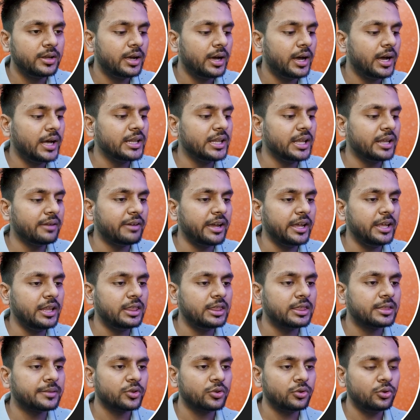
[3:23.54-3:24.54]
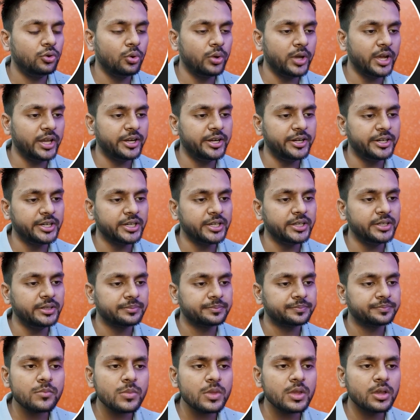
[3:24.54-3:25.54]
Otherwise, you can
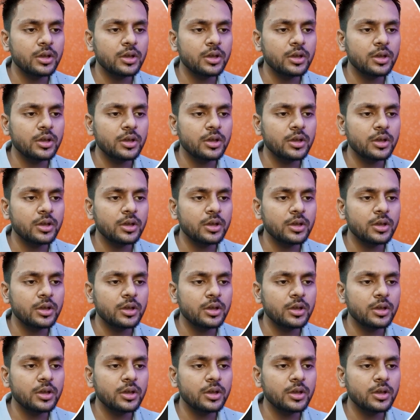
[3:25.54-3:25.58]
return